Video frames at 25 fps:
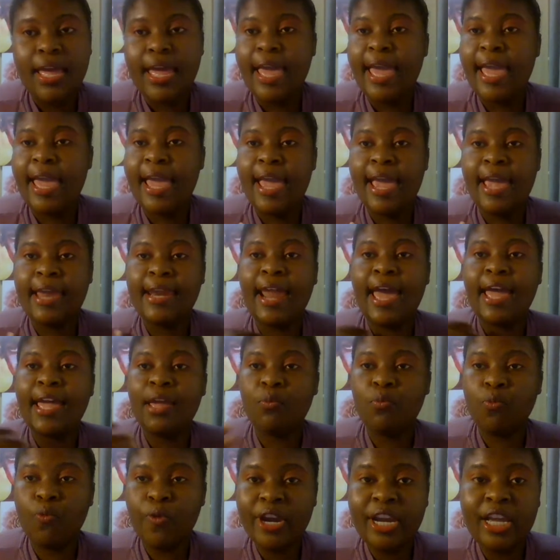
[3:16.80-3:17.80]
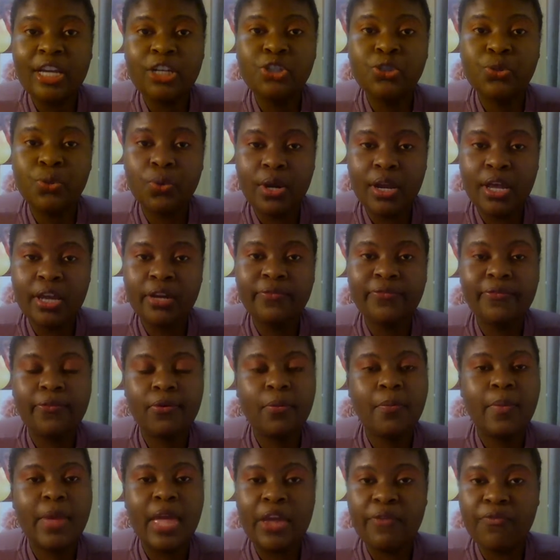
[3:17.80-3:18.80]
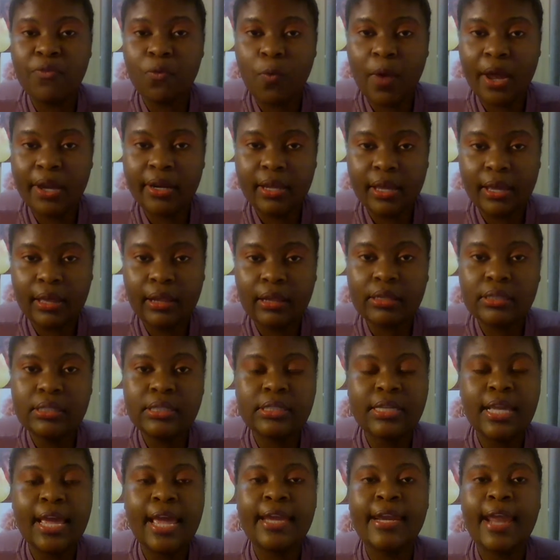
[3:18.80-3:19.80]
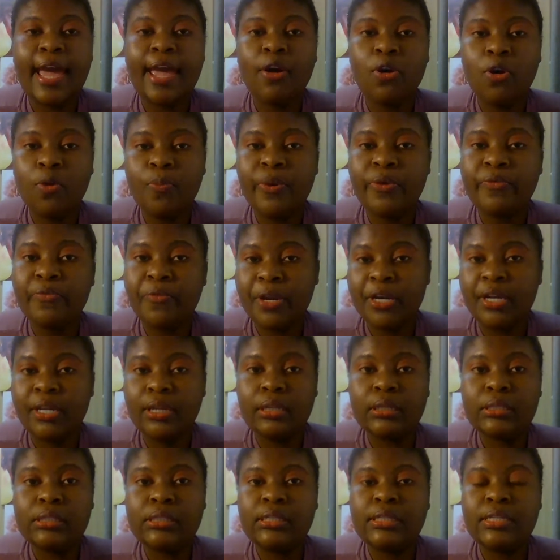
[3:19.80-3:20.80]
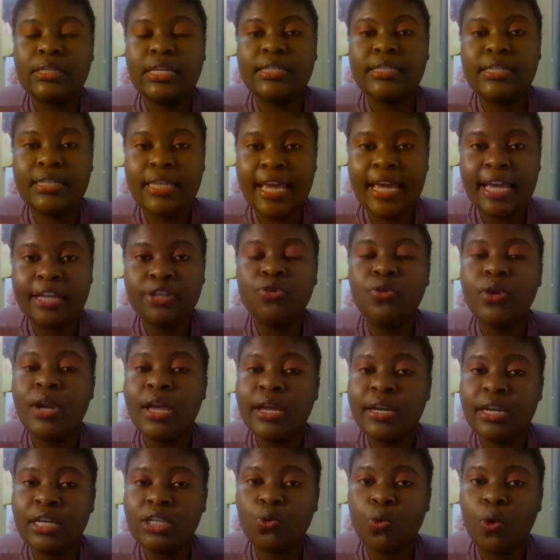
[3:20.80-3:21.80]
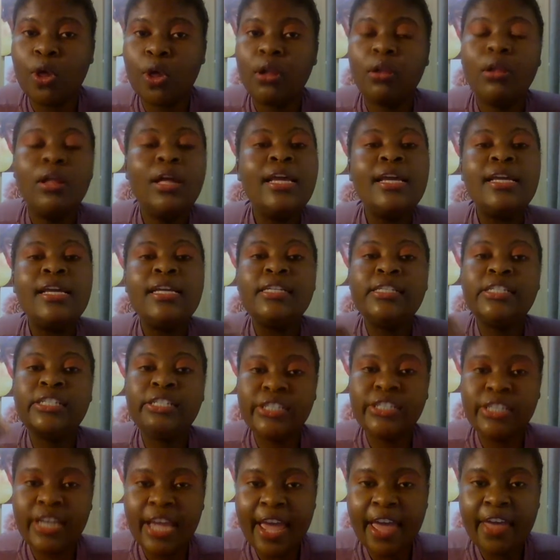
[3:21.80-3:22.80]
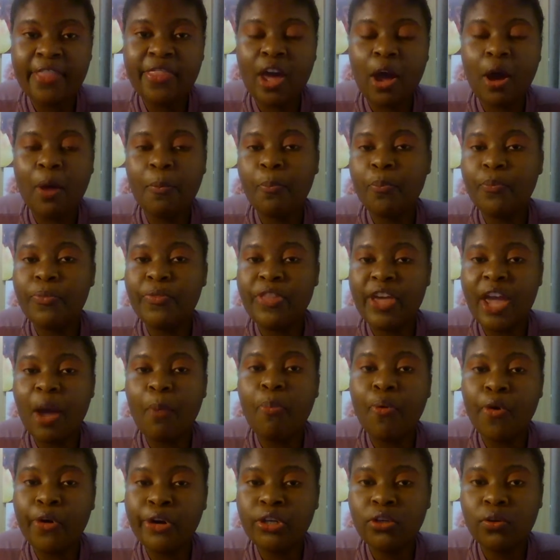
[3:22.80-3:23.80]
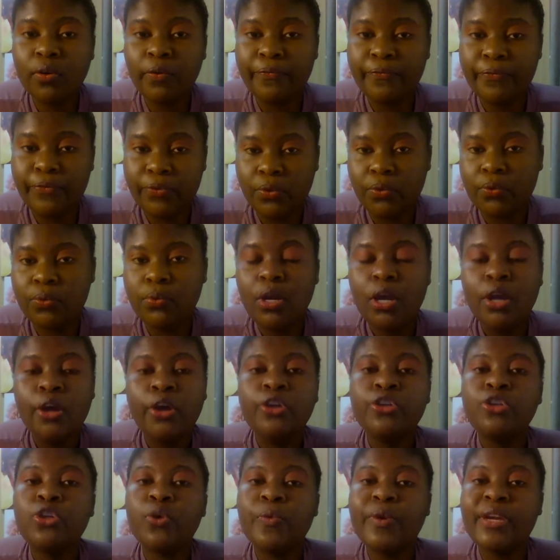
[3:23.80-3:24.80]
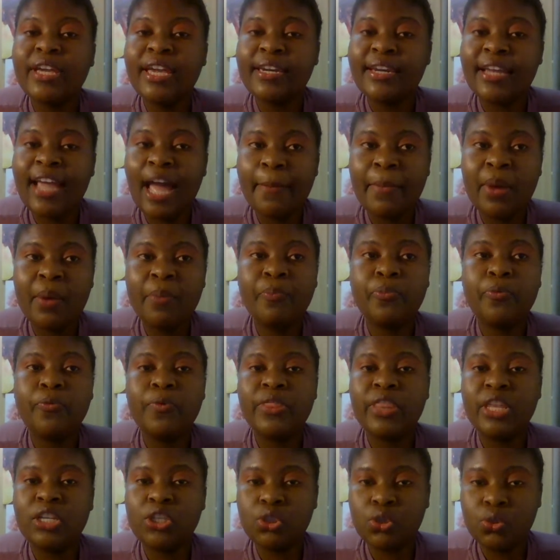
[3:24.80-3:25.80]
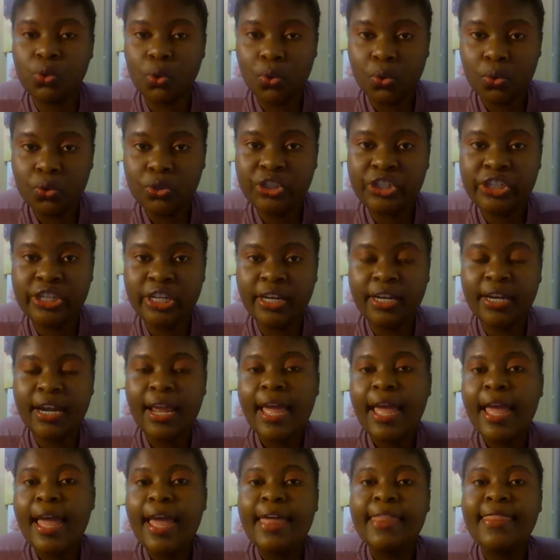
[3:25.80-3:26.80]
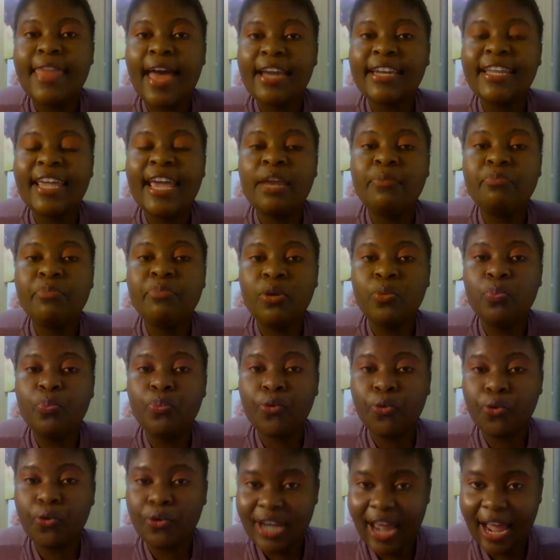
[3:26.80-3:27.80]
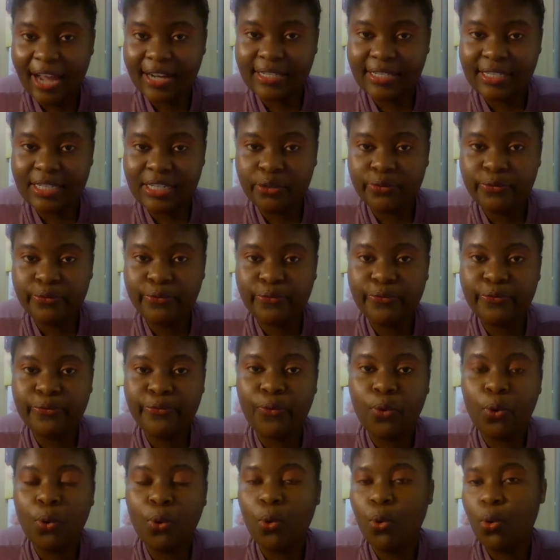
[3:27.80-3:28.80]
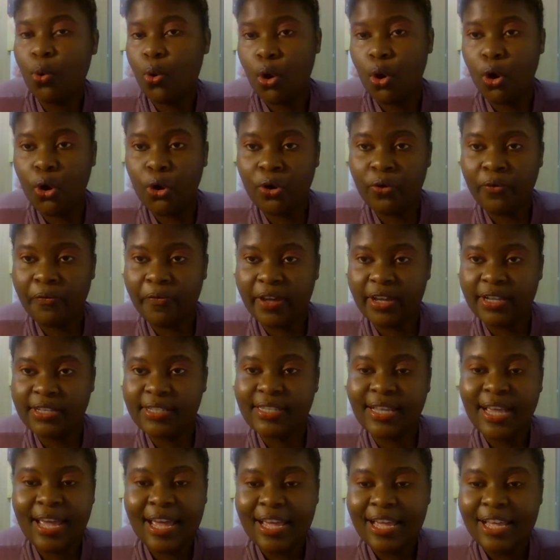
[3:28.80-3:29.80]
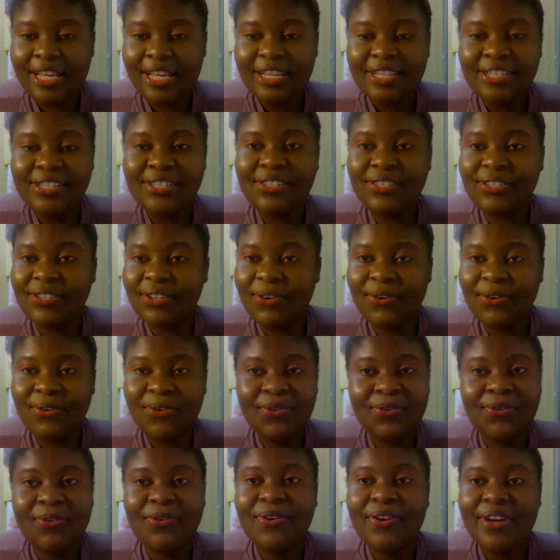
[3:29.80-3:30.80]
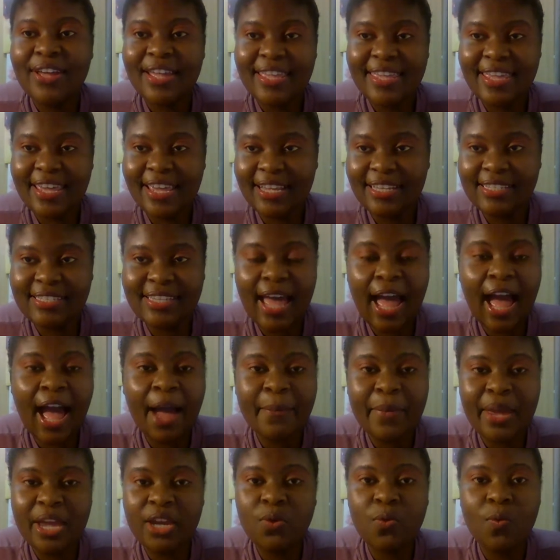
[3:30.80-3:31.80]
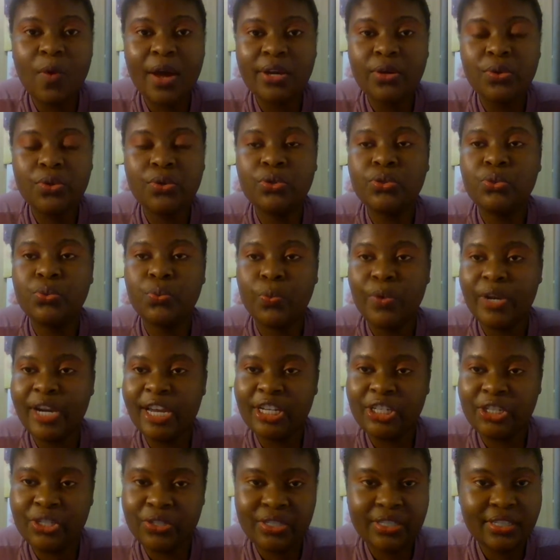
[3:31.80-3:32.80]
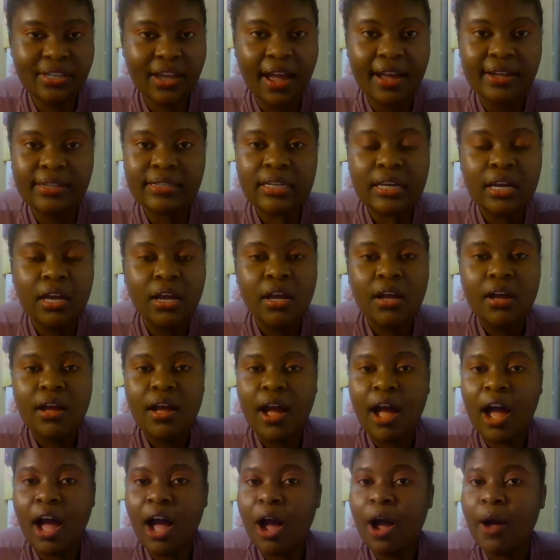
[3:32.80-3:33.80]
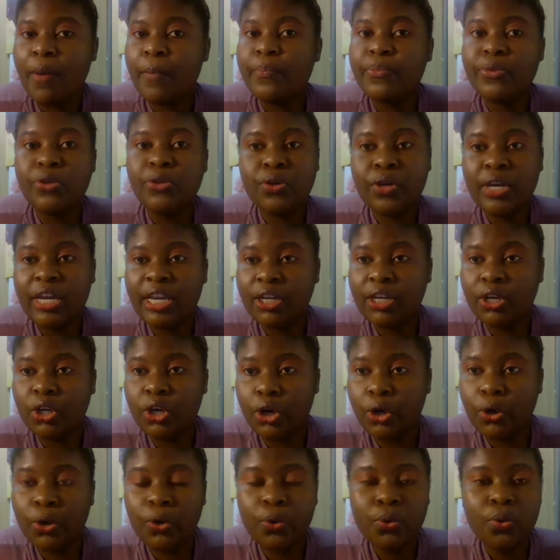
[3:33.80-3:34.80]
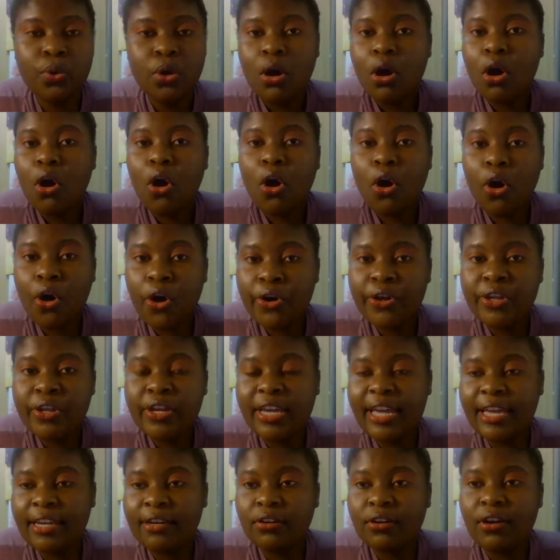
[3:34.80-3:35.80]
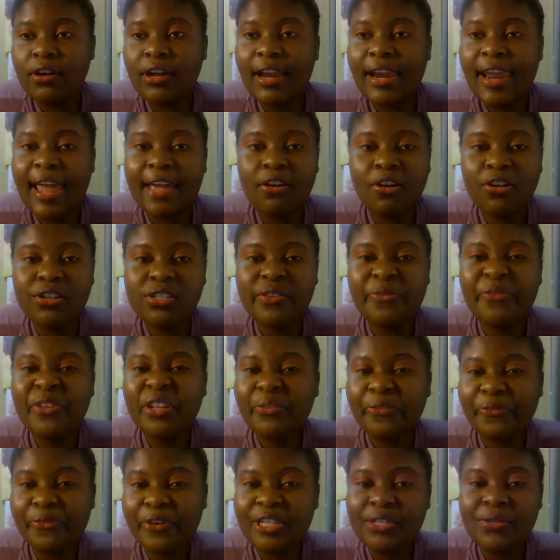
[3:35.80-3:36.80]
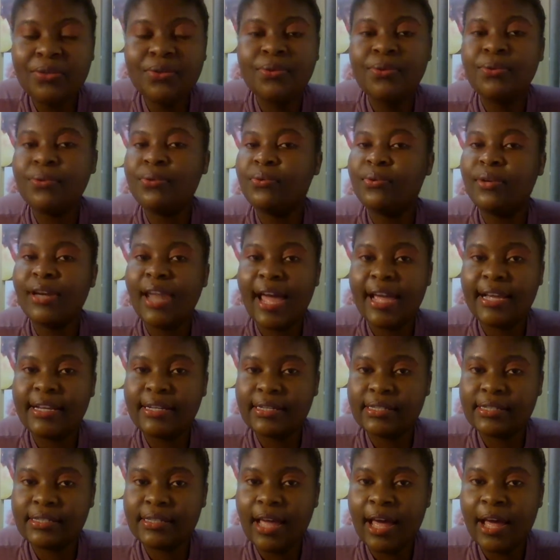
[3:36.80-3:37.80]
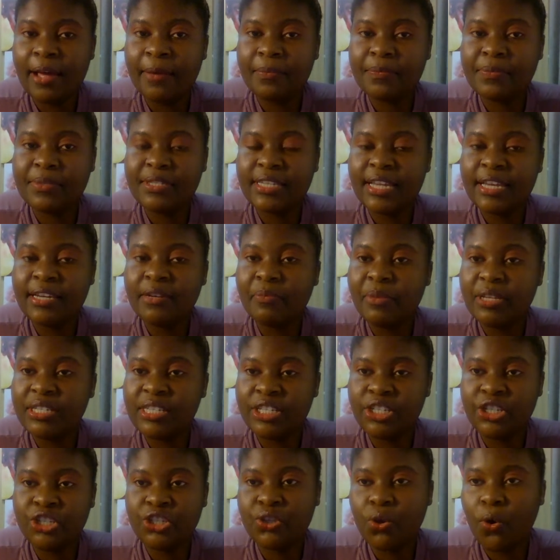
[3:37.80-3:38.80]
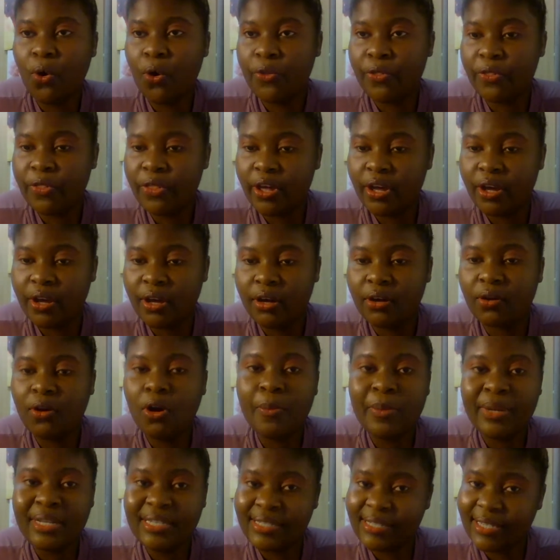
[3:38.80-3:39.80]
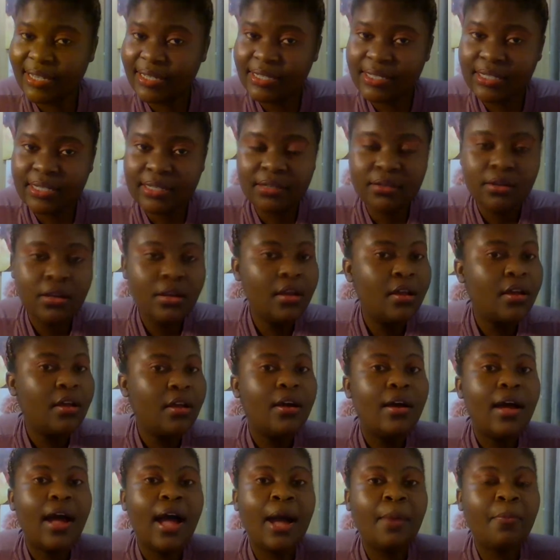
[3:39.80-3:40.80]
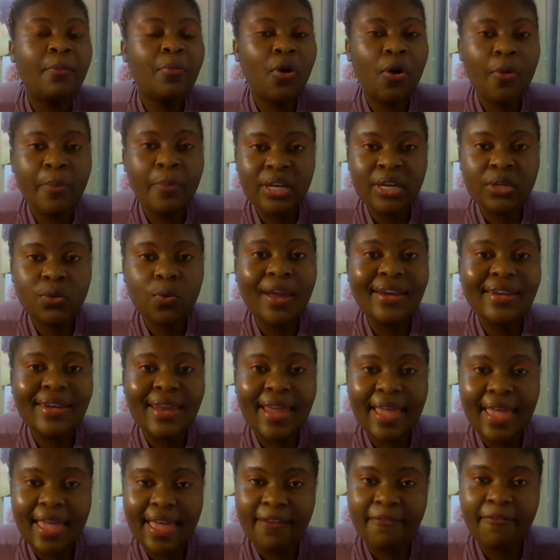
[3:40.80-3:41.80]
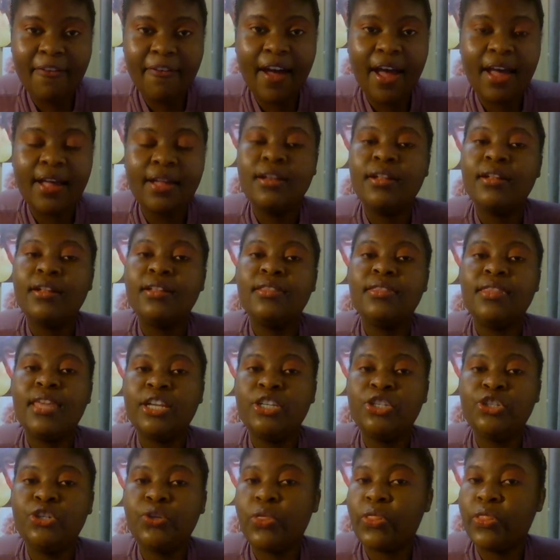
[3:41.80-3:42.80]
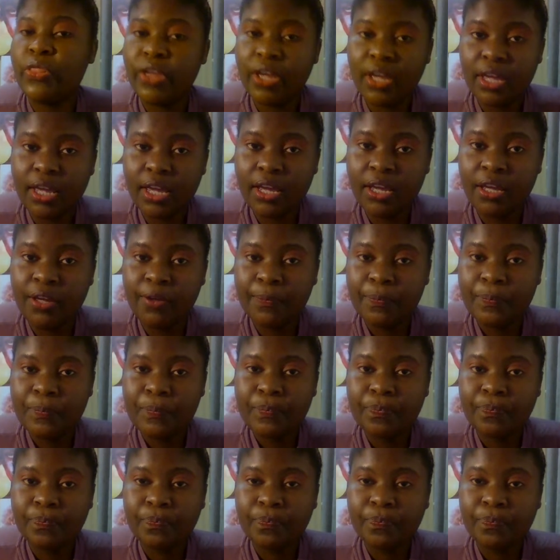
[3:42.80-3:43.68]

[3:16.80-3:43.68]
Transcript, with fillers: and I am willing to learn from everyone else. And I hope everyone else is here to learn as well, share the, their point of view so we can come up with a solution that can be productive for all of us. So yes, um, anyone who's willing to start, um, you can go, or you can like also feel free to like um, send messages on the comment section. Um, comment whatever that you're thinking.